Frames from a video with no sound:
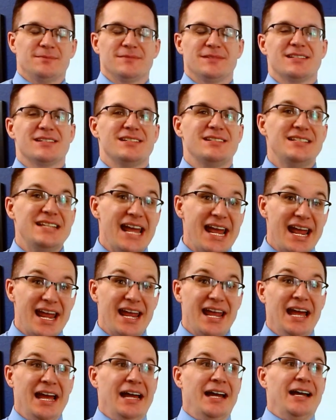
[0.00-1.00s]

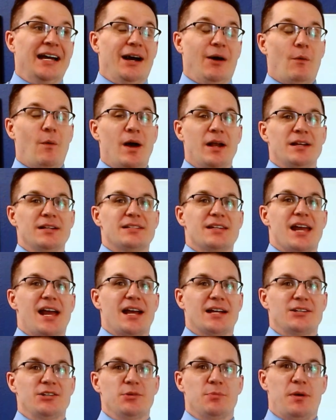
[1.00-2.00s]
Today, I want to
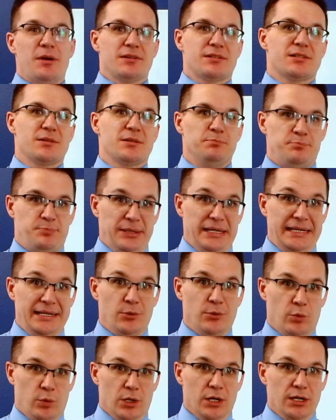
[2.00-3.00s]
talk to you about some big
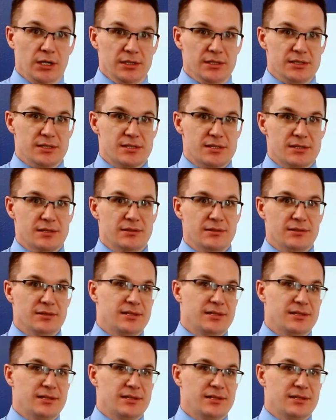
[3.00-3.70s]
words,